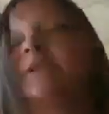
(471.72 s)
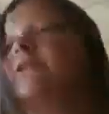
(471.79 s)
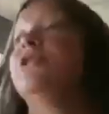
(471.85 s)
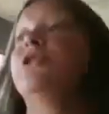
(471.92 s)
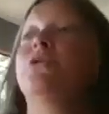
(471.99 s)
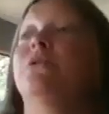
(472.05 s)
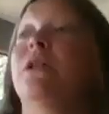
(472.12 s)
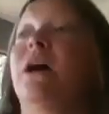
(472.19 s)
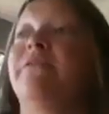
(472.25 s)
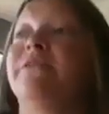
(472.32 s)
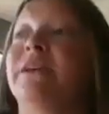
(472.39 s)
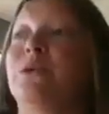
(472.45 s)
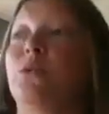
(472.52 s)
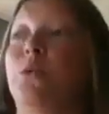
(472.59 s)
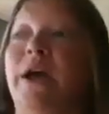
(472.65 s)
Do you love
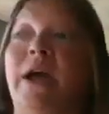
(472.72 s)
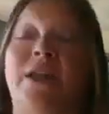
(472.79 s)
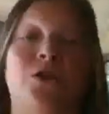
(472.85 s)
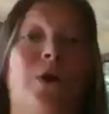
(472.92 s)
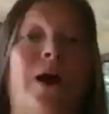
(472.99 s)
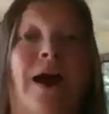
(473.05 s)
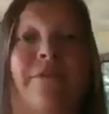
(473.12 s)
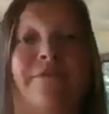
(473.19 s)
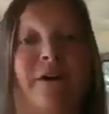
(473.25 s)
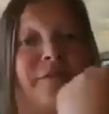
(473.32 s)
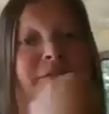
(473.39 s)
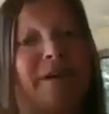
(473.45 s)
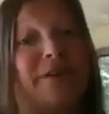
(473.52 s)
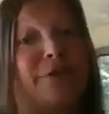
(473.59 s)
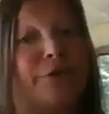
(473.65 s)
it when you have a
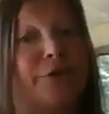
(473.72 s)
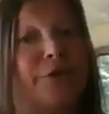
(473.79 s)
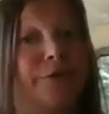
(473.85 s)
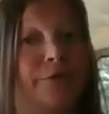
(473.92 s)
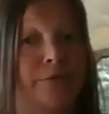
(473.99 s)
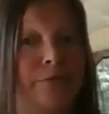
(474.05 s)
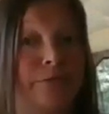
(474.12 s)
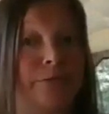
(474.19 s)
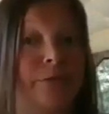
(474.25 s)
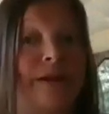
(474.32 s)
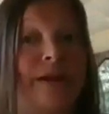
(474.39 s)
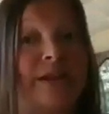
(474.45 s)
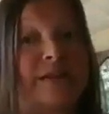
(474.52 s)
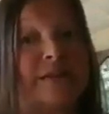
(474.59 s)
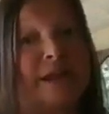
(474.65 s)
feather
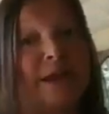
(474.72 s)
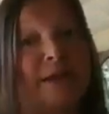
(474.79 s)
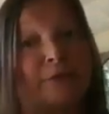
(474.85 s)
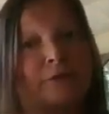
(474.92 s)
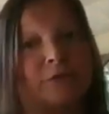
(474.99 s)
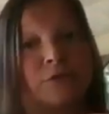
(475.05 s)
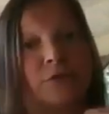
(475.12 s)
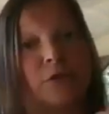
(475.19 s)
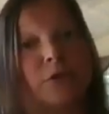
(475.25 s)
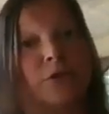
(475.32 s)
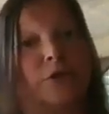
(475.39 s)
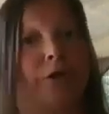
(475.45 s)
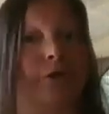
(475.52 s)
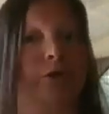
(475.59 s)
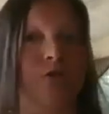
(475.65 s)
running down
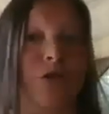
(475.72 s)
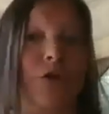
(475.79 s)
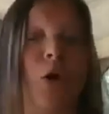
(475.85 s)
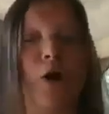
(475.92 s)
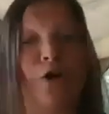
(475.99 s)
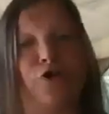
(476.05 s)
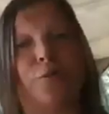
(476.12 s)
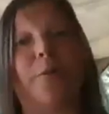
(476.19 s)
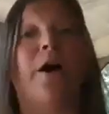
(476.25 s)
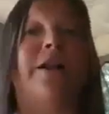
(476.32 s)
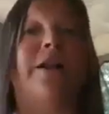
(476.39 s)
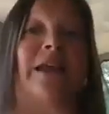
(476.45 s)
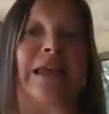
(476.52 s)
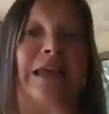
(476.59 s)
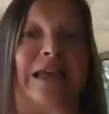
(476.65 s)
or, you know, on your
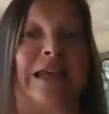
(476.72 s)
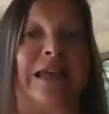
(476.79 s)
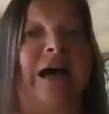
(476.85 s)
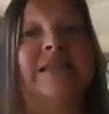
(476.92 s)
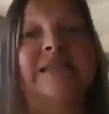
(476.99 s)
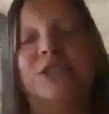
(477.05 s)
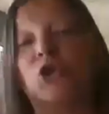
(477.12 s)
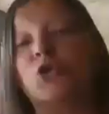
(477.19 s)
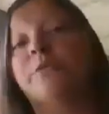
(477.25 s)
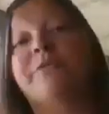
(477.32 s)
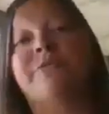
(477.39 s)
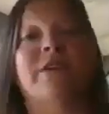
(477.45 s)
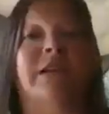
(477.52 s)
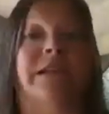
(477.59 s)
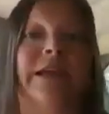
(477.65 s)
body, an ice cube
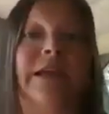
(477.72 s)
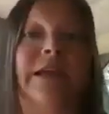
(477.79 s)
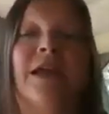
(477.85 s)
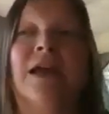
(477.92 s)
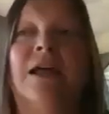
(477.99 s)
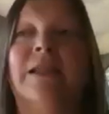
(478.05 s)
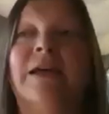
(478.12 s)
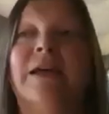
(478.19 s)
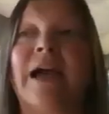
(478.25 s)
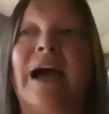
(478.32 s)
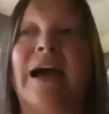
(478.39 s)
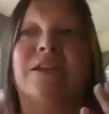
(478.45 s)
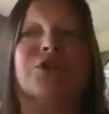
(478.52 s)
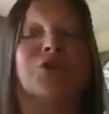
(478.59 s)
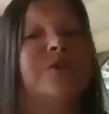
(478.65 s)
feeling? Like,
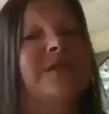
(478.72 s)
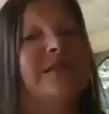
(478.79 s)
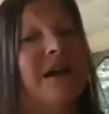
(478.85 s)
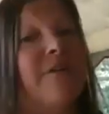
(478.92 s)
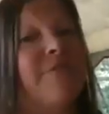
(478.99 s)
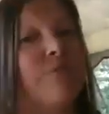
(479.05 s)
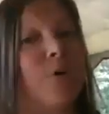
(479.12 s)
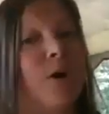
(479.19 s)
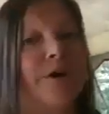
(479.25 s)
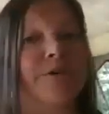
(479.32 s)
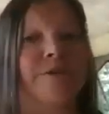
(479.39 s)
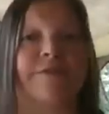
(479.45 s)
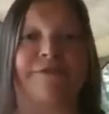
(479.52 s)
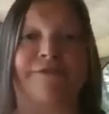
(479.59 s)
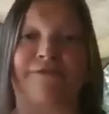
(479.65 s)
ask yourself, what are
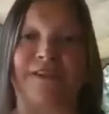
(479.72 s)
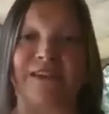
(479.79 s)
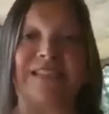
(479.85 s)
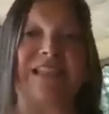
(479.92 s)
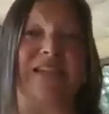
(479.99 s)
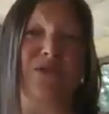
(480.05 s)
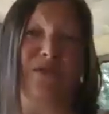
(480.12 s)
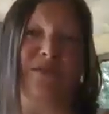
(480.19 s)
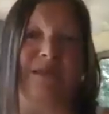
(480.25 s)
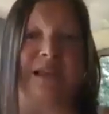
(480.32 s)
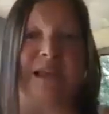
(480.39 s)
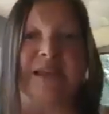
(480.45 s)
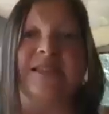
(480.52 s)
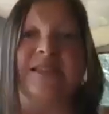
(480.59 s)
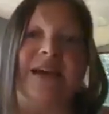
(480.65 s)
the physical
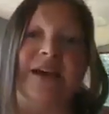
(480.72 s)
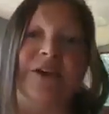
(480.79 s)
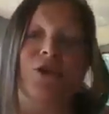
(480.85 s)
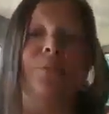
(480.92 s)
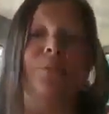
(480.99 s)
things that your